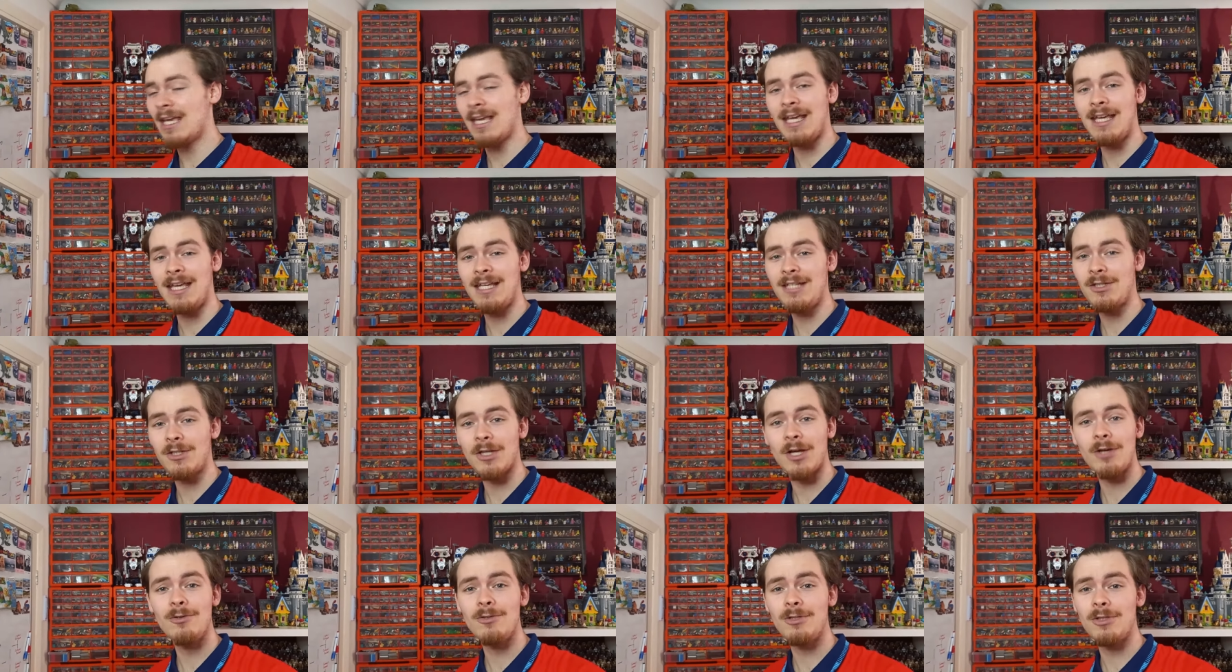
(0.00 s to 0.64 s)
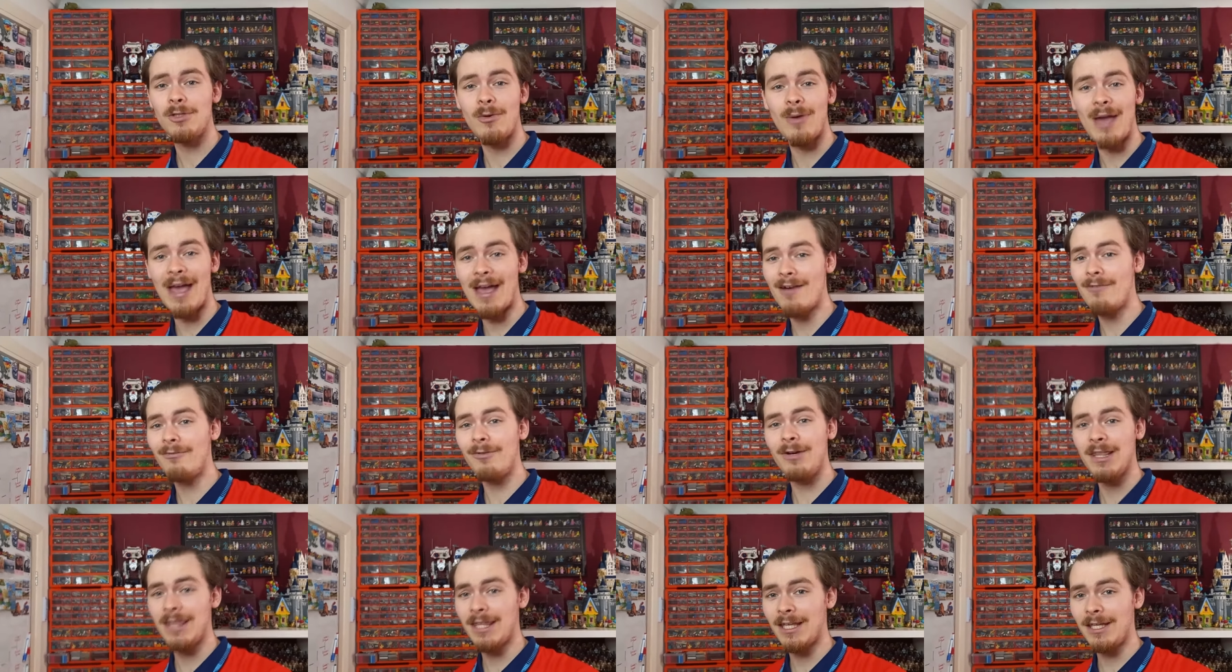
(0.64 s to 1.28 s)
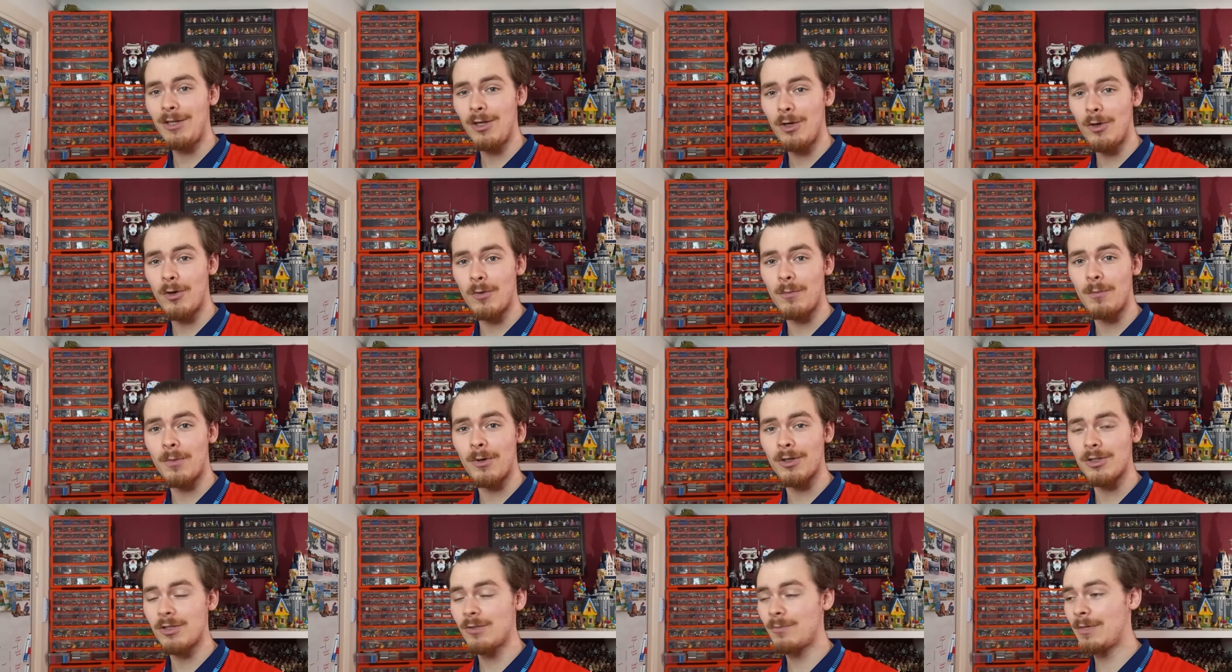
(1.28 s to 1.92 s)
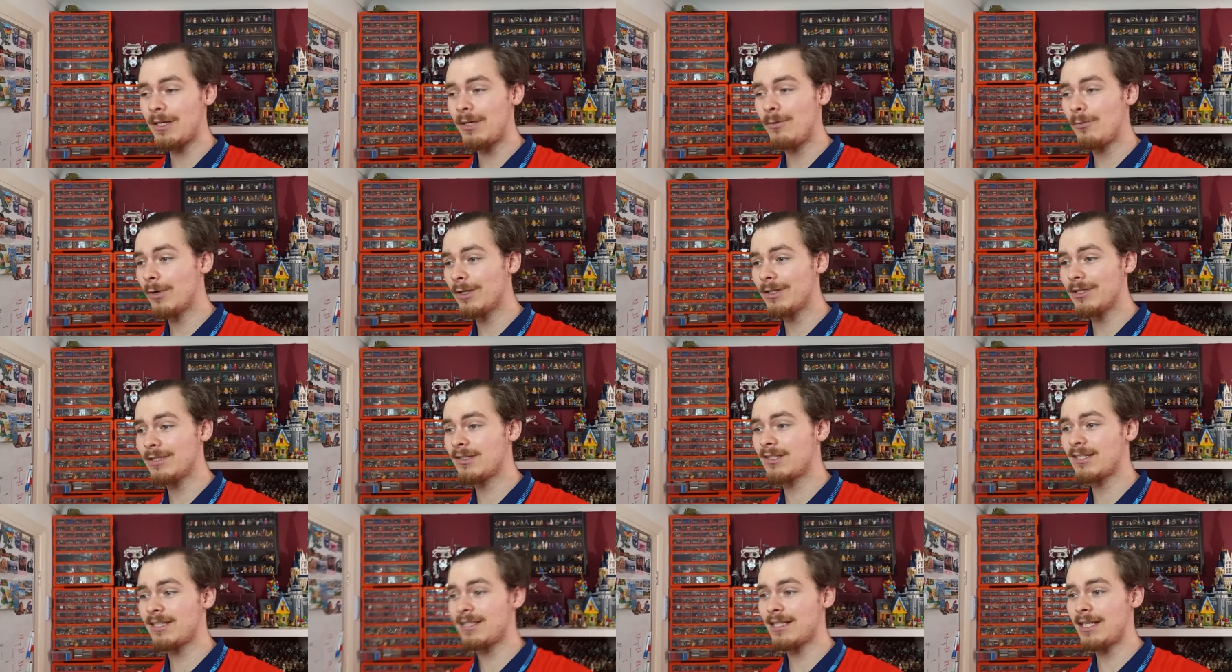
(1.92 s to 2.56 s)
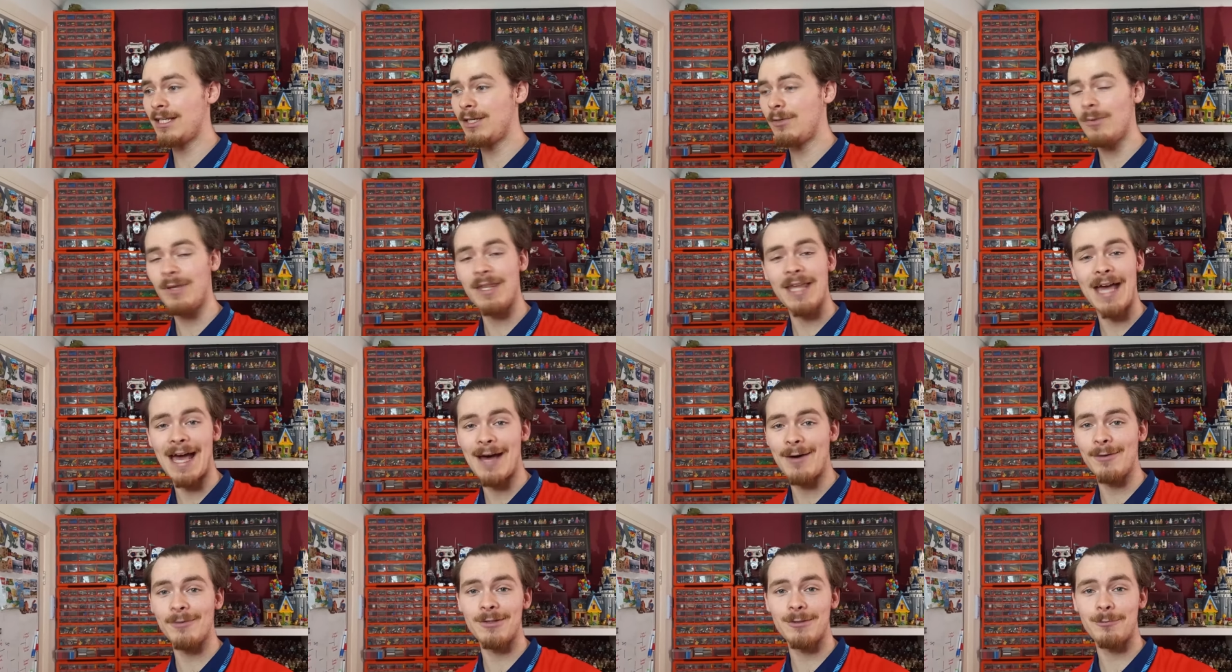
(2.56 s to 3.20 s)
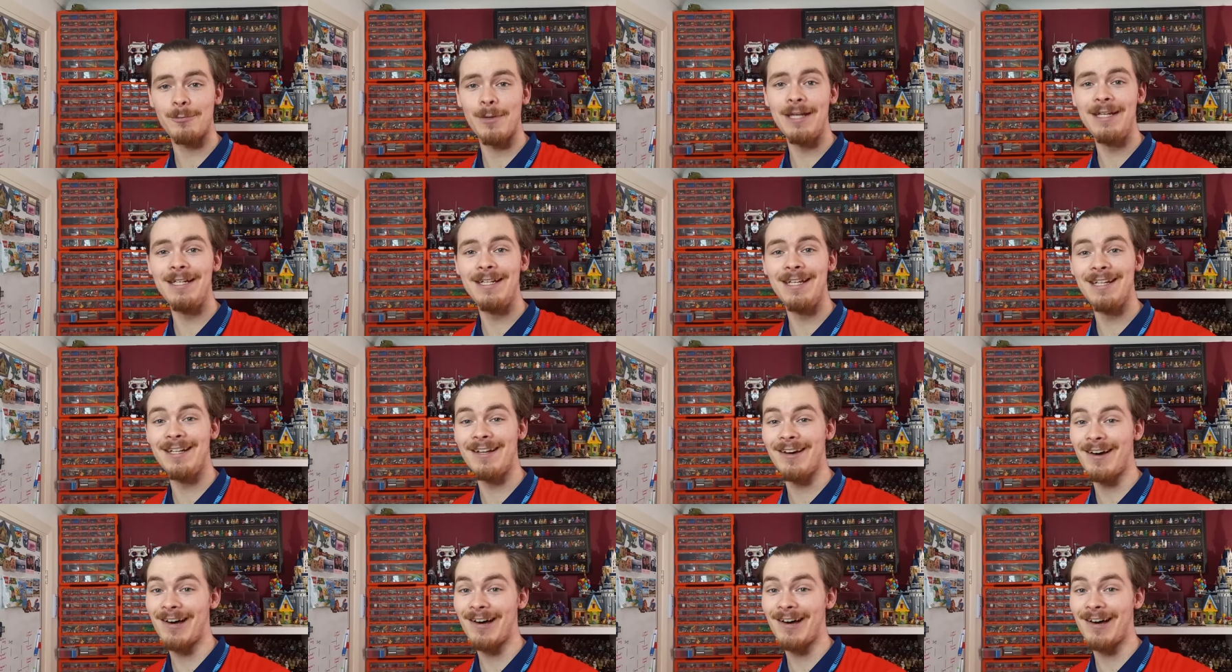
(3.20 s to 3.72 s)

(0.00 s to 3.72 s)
he shows you everything you could possibly want to see without spending